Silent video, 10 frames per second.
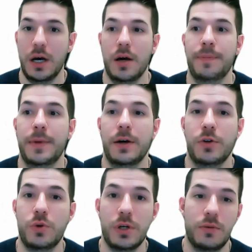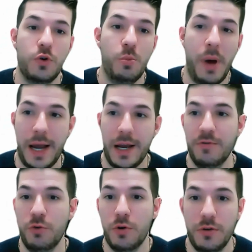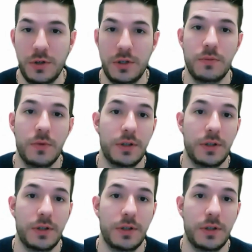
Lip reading: Now, you can go back and forth on